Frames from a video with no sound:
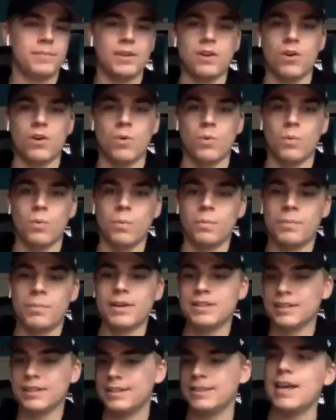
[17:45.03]
you know,
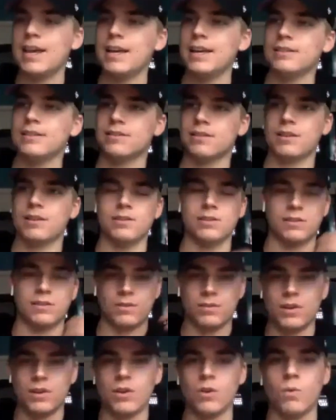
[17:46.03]
basically taking, because,
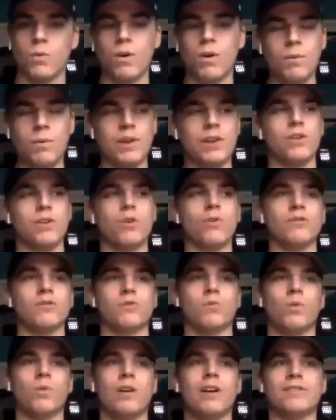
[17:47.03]
you know, what we do is
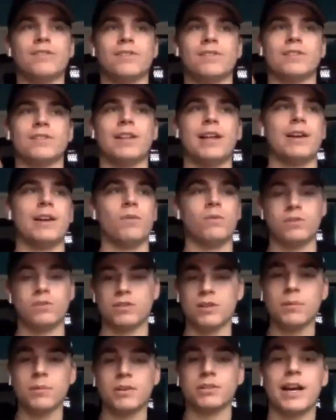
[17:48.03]
we're not just like,
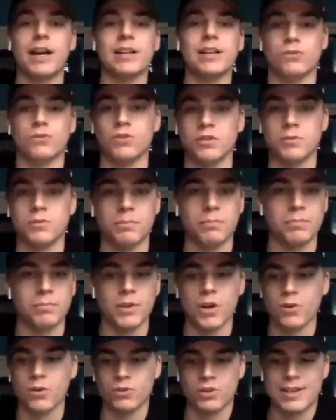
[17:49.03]
some clients will just,
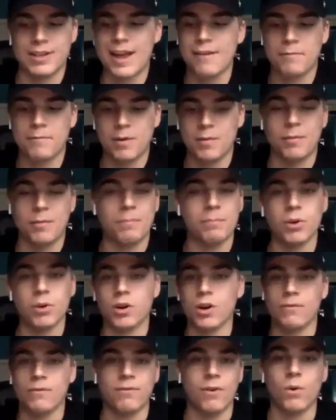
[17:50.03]
you know, just have people book
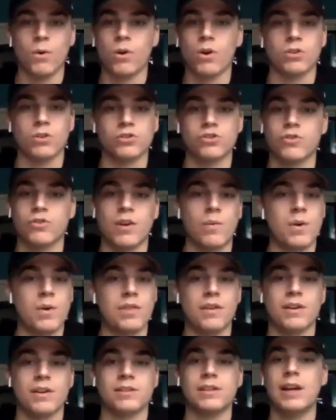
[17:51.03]
a phone call straight
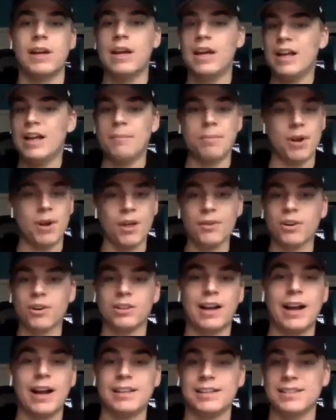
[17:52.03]
with us. But other
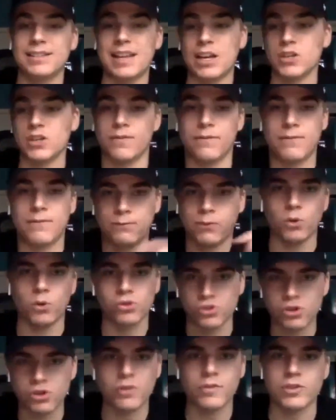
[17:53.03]
clients, it's like a full
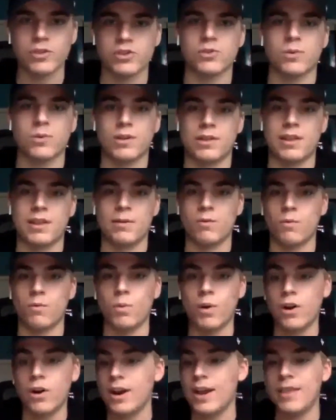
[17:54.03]
service sort of thing.
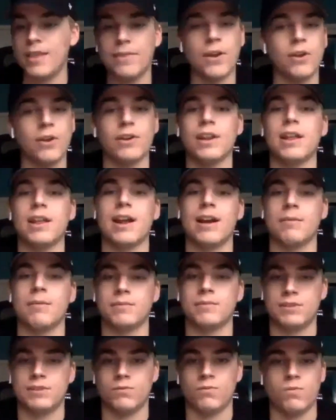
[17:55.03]
We're in their
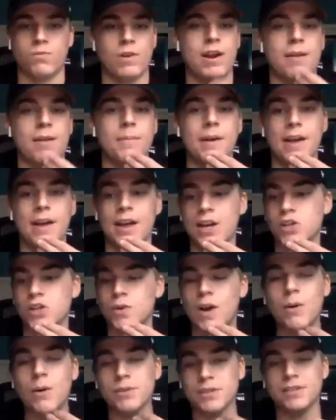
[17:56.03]
DMs, right? And
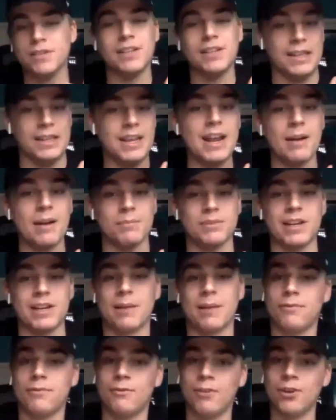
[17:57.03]
so I was in the DMs, like
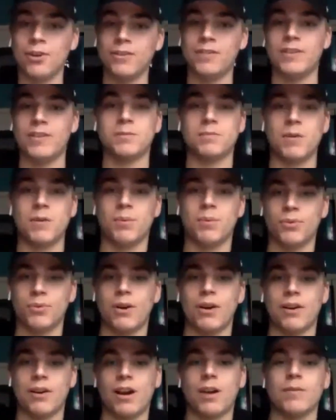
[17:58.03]
I'm funneling these people
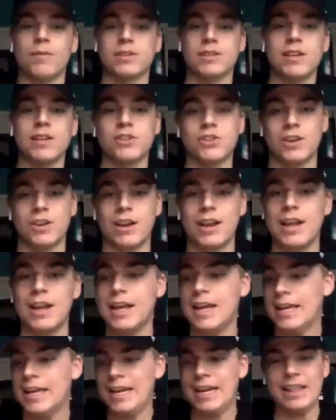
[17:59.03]
throughout a conversation,
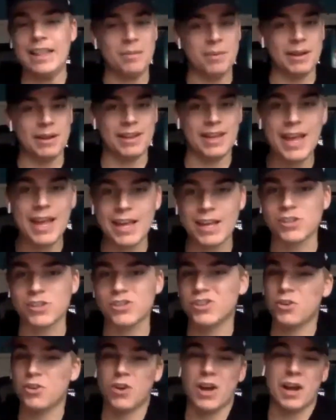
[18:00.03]
getting them
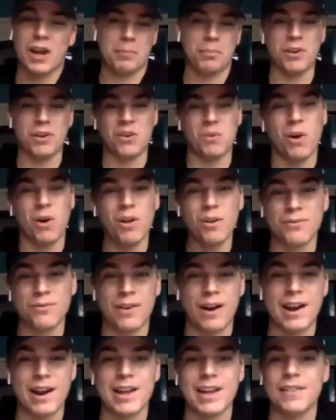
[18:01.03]
engaged, kind of
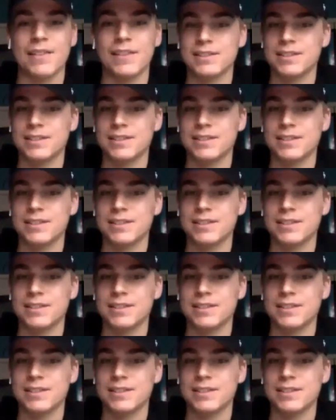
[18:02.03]
pre-qualifying, and then